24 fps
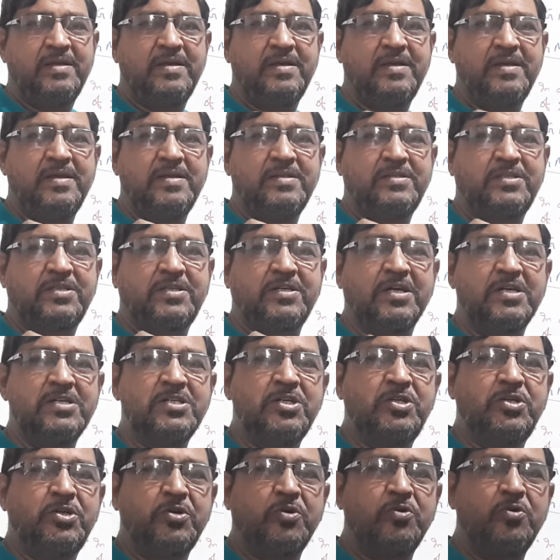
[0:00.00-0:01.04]
is
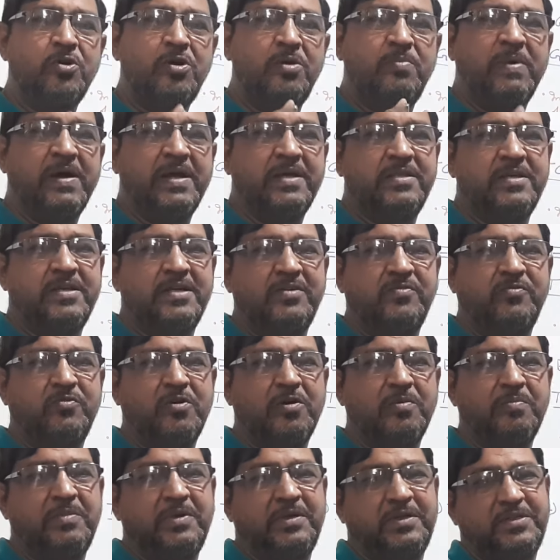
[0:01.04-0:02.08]
controlled by the environment.